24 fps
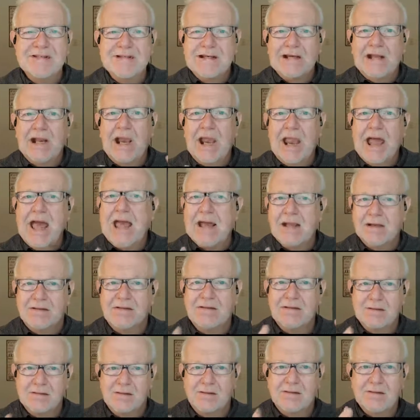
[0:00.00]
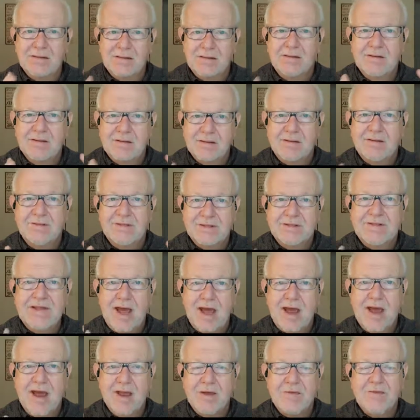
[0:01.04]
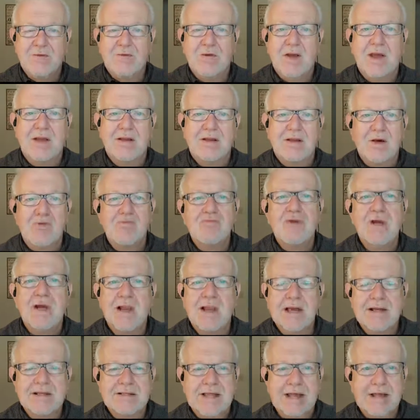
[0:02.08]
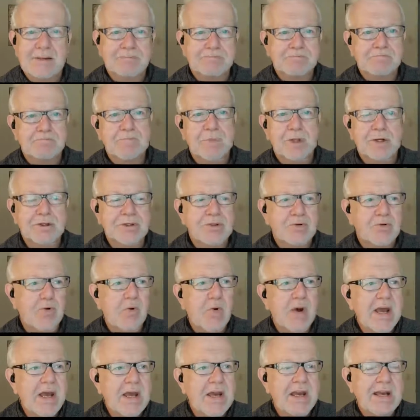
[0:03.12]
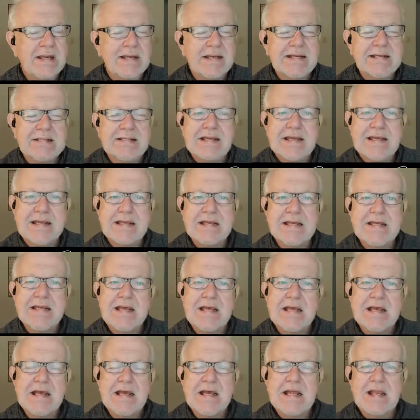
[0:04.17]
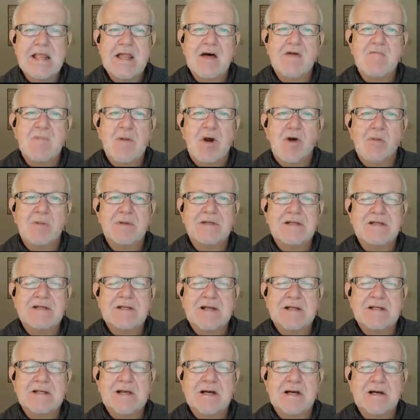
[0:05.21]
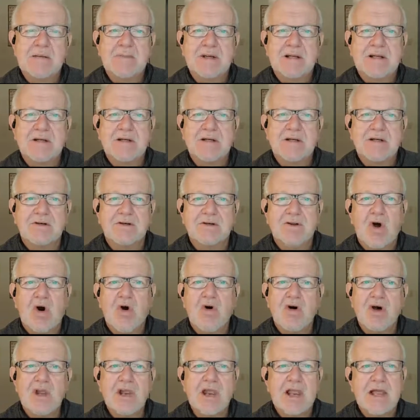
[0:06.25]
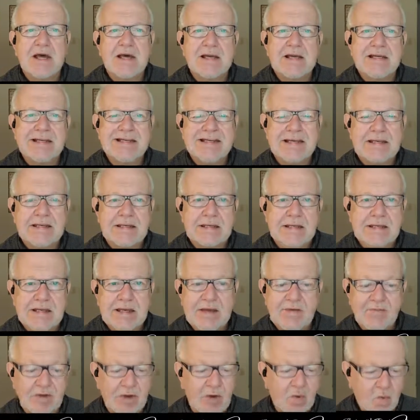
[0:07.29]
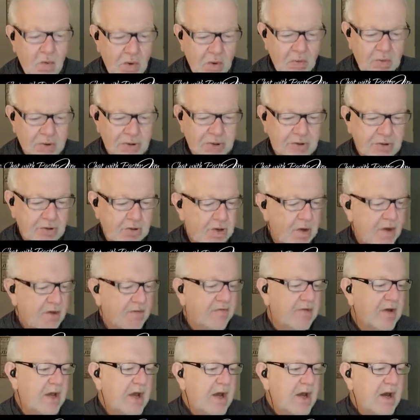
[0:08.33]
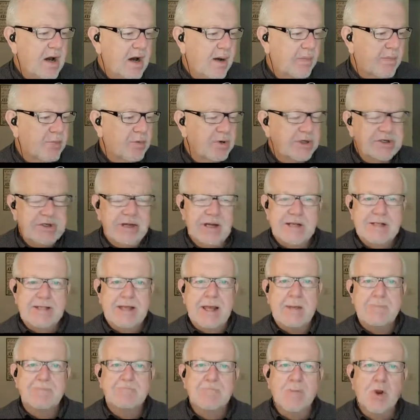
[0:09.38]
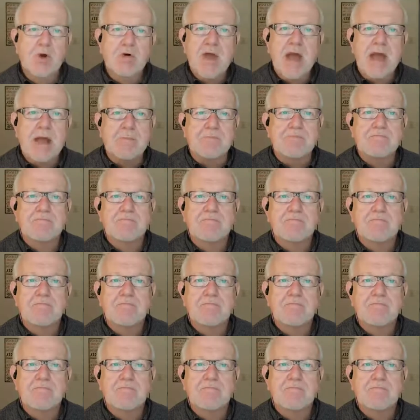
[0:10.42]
neglect the tithe, okay? Don't neglect that. So go ahead and get that in. LoveMarvelC.com and click on online giving. We would sure enough appreciate that. Okay,